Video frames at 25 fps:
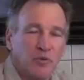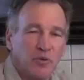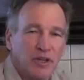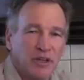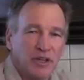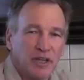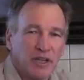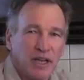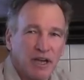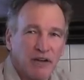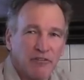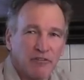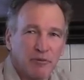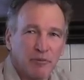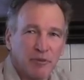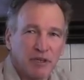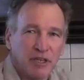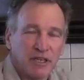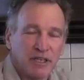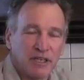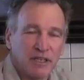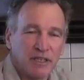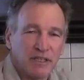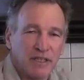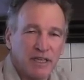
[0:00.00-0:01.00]
When the
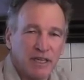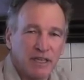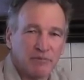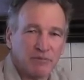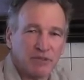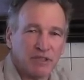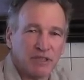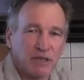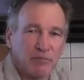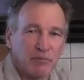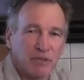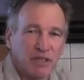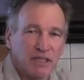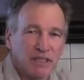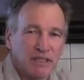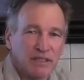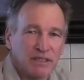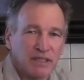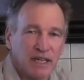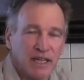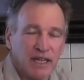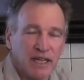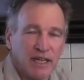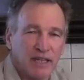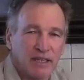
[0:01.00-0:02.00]
government condemns
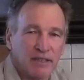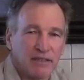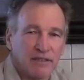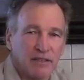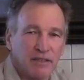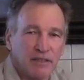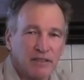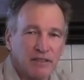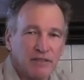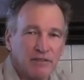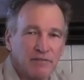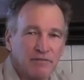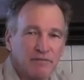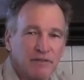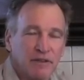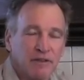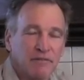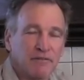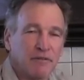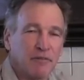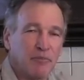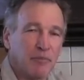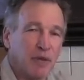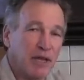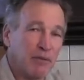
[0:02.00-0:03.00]
somebody's land, the
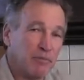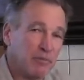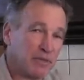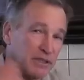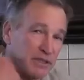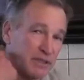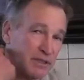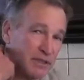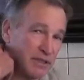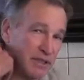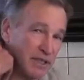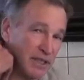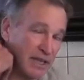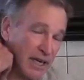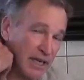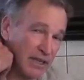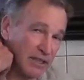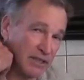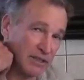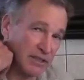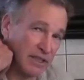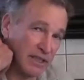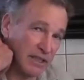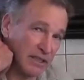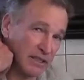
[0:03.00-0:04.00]
Fifth Amendment to the
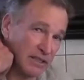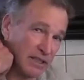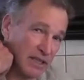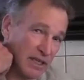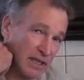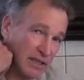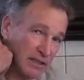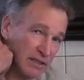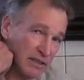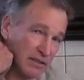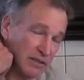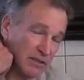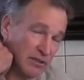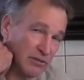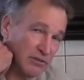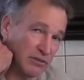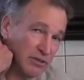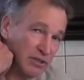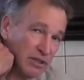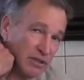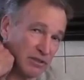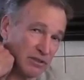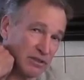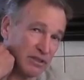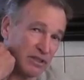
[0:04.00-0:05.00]
United States
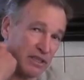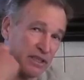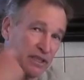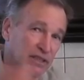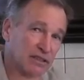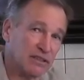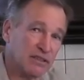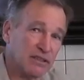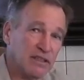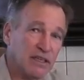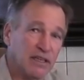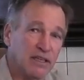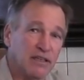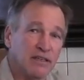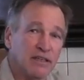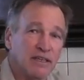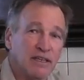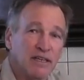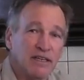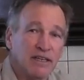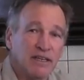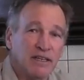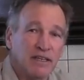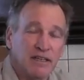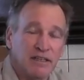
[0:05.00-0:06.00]
Constitution says
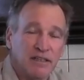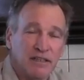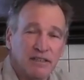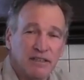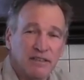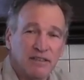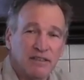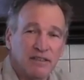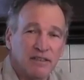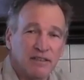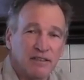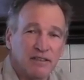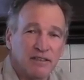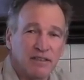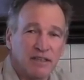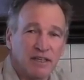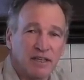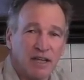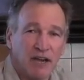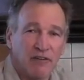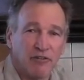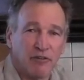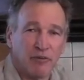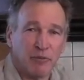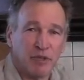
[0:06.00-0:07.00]
that the
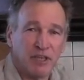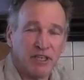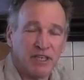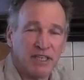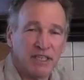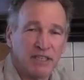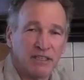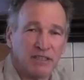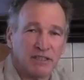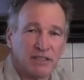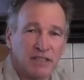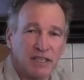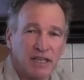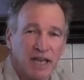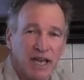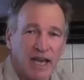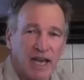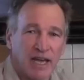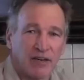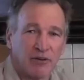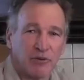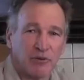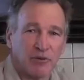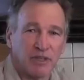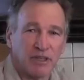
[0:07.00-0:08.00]
government needs to
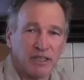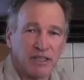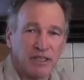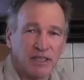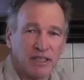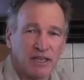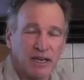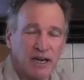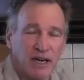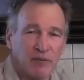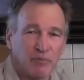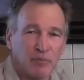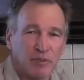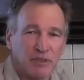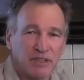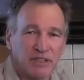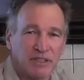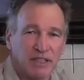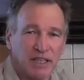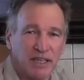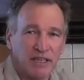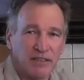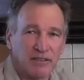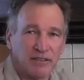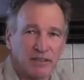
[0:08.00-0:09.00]
adequately
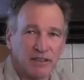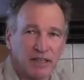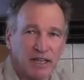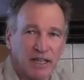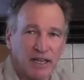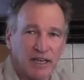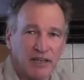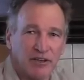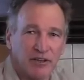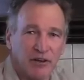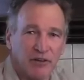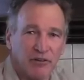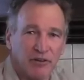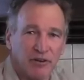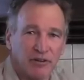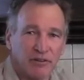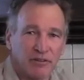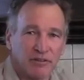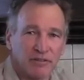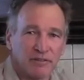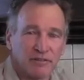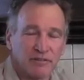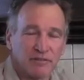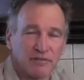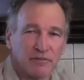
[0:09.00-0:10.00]
compensate the
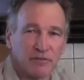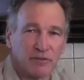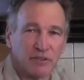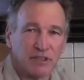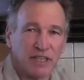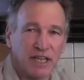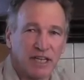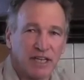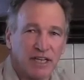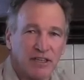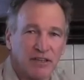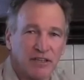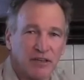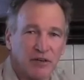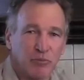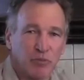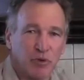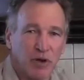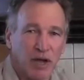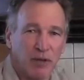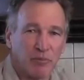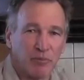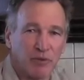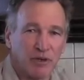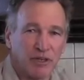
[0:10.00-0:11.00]
landowner for taking their
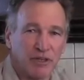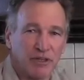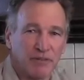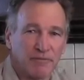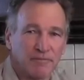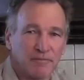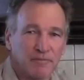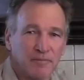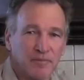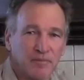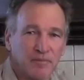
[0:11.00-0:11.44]
property.